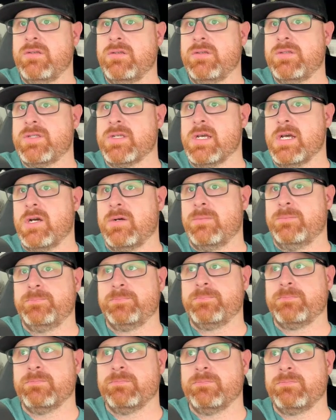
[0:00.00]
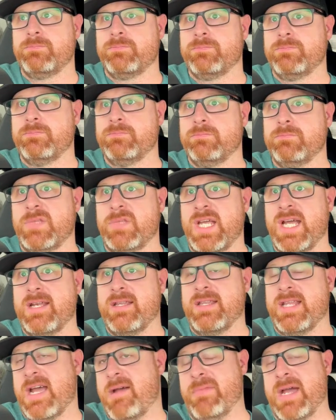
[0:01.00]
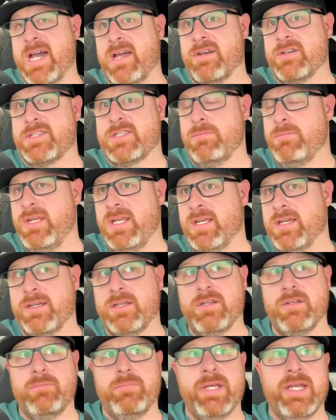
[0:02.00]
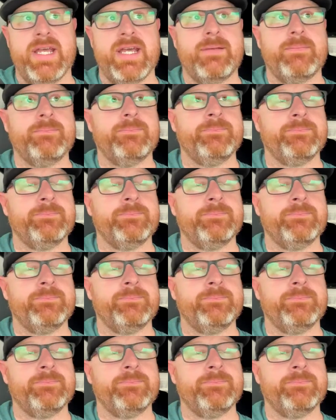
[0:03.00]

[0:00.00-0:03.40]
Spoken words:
So that matters to me a good bit.